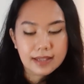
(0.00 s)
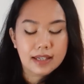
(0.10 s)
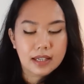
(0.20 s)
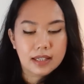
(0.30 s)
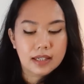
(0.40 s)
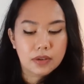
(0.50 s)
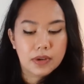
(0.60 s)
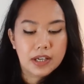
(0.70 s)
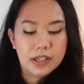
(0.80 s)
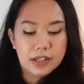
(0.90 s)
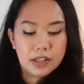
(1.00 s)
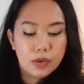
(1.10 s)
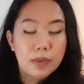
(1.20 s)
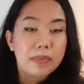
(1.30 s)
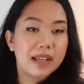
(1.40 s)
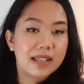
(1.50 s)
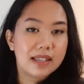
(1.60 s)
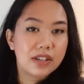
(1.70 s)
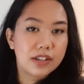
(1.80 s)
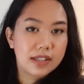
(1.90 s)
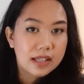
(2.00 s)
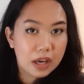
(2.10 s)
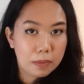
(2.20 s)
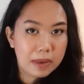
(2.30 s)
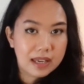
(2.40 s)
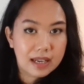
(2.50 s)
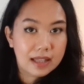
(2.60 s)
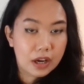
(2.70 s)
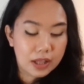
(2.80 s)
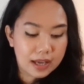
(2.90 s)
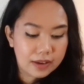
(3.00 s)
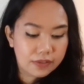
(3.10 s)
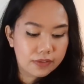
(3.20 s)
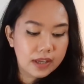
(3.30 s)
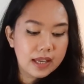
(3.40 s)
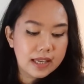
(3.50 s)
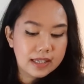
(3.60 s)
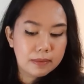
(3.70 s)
as a consideration to big decisions that they're making in their life,